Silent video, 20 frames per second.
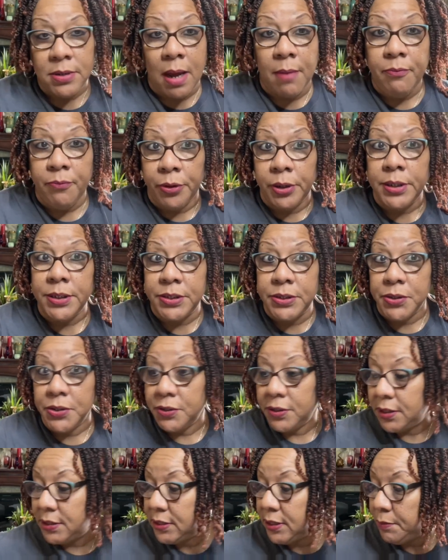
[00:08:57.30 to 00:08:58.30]
I'm really
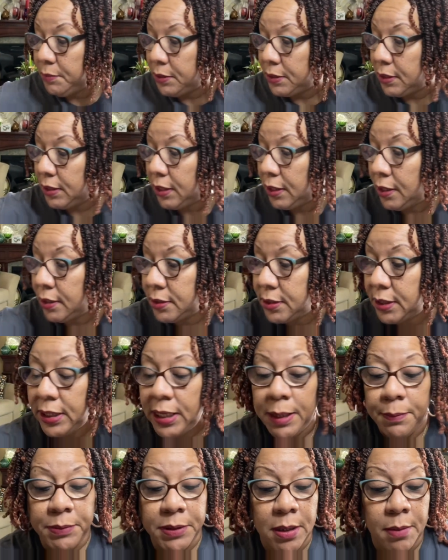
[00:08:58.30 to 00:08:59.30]
seriously tempted to
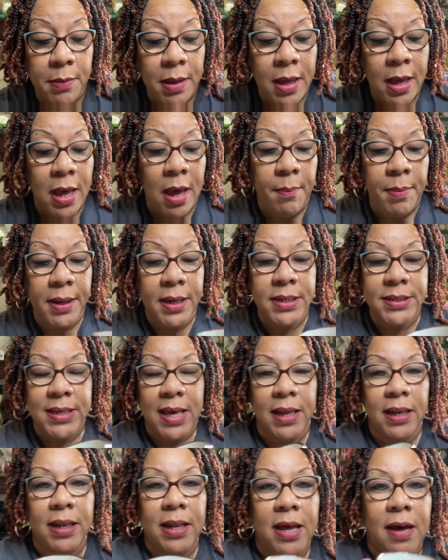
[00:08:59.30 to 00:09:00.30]
keep them because
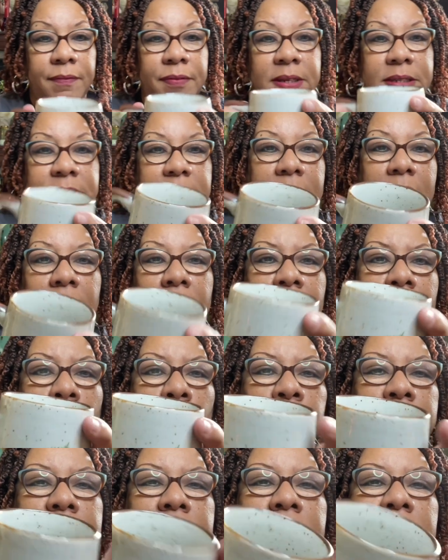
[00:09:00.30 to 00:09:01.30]
I love this
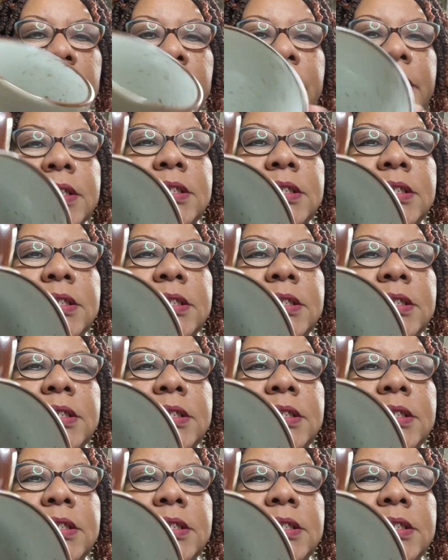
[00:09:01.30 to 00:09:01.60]
Otogiri